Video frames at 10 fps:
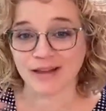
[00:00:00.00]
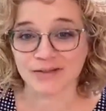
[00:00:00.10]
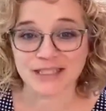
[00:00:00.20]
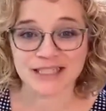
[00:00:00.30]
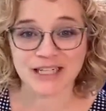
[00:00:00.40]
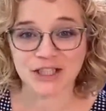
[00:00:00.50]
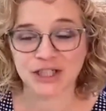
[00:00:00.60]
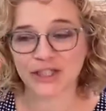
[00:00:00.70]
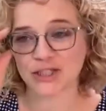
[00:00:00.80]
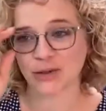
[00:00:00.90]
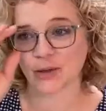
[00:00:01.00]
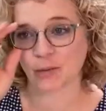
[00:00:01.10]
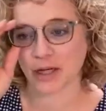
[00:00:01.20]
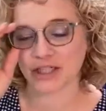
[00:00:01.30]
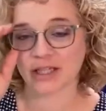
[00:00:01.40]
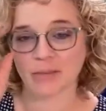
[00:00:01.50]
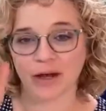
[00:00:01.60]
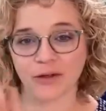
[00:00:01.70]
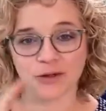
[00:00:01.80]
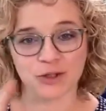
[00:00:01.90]
all of the sessions. You can watch them
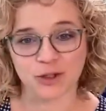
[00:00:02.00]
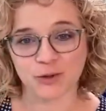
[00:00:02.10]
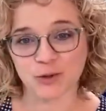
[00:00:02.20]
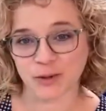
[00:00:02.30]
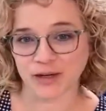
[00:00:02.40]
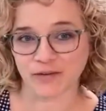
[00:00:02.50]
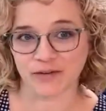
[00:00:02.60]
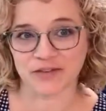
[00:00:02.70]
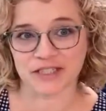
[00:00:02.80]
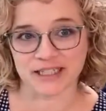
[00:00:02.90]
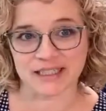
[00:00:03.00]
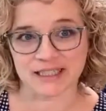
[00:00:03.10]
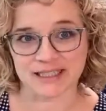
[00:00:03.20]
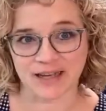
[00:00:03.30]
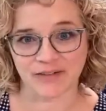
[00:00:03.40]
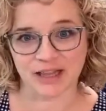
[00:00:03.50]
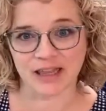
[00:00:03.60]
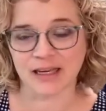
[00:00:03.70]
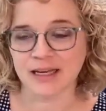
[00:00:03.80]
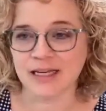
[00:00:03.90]
all. They're June 25th, 6th, and 7th.
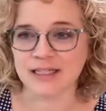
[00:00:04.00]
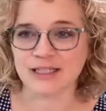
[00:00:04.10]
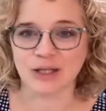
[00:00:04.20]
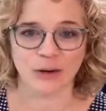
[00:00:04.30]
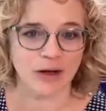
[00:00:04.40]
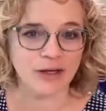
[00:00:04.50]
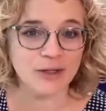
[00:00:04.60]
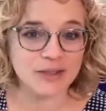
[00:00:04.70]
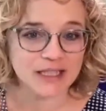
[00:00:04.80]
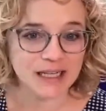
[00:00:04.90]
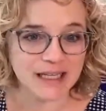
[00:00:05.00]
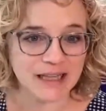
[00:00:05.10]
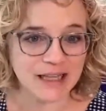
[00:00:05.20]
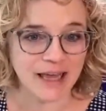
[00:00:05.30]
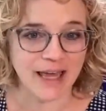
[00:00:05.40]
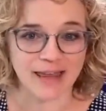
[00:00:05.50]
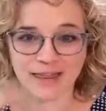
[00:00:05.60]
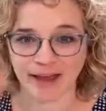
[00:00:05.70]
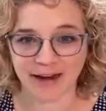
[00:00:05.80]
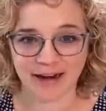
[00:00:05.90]
So, all you do is click the link
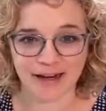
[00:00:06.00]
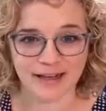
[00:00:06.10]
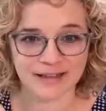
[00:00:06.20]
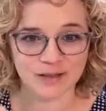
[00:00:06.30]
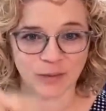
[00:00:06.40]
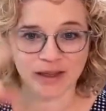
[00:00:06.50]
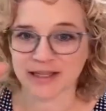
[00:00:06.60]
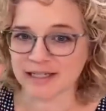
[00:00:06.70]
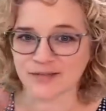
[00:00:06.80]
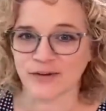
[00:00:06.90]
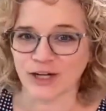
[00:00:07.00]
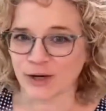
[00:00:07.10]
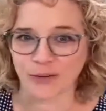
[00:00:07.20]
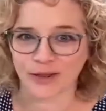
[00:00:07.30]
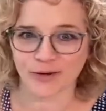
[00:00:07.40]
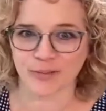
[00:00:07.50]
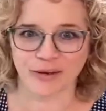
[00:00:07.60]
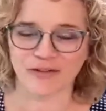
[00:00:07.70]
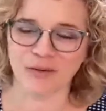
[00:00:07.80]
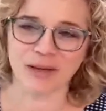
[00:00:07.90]
that is with this video, either
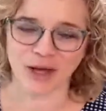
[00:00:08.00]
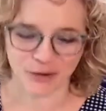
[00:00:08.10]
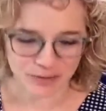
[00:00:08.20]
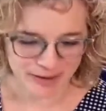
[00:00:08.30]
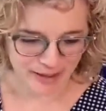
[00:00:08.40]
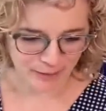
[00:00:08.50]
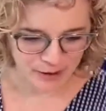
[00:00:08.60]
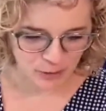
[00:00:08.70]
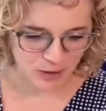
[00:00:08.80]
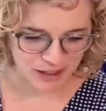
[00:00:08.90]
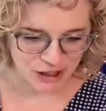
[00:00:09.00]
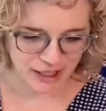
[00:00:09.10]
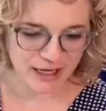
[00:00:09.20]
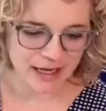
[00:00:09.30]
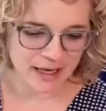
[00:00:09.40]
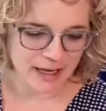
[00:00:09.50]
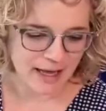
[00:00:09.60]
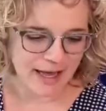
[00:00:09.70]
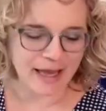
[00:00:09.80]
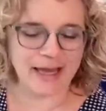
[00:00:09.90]
above or below, depending on when you're watching,
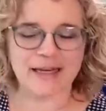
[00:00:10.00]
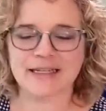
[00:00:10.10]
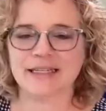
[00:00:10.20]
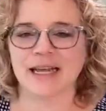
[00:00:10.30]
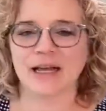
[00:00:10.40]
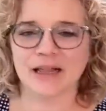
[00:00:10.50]
and